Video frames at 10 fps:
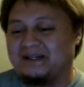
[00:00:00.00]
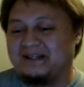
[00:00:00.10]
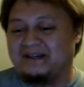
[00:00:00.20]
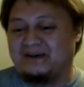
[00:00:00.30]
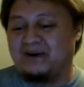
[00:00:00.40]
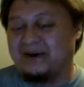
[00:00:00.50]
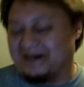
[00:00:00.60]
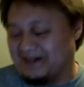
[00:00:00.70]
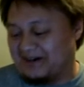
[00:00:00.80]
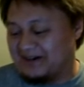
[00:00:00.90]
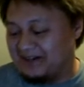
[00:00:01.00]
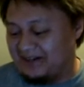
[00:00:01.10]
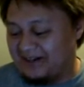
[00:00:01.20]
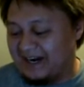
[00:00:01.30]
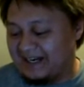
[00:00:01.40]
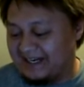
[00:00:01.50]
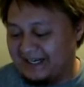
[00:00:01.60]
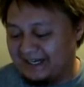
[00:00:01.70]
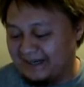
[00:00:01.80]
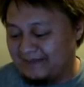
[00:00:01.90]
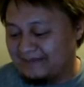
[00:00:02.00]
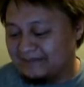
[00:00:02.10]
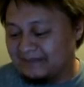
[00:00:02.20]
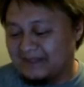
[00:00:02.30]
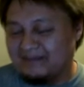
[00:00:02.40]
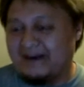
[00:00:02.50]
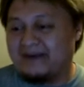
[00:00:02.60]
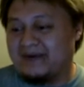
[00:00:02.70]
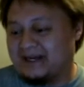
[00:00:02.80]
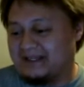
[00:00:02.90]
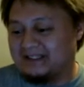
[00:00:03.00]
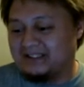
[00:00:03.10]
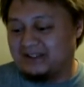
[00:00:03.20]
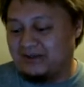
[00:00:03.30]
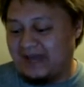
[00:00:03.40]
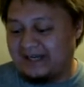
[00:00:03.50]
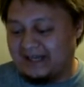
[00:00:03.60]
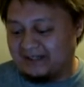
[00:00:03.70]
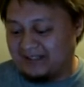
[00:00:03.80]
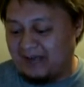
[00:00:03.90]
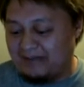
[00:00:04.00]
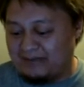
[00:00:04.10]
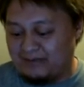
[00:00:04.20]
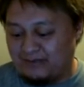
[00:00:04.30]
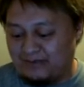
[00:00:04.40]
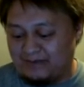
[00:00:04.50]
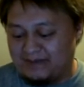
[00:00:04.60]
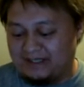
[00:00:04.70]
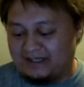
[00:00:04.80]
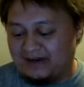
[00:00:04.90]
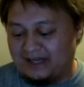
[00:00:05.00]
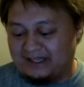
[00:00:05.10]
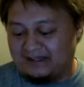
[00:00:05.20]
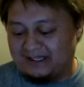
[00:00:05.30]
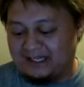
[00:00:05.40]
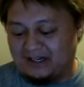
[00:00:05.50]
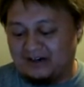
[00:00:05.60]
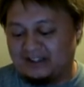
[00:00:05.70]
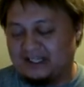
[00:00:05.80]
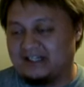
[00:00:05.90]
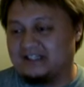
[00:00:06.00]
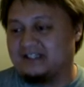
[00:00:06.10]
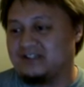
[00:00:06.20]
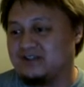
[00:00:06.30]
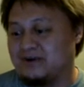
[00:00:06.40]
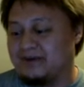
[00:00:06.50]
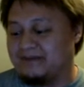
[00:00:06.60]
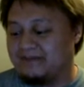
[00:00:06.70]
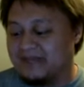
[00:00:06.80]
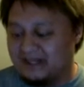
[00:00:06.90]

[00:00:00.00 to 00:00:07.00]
or Dark Claw, I need to find a way to slow that down, stop it until I can get cards I need to destroy them.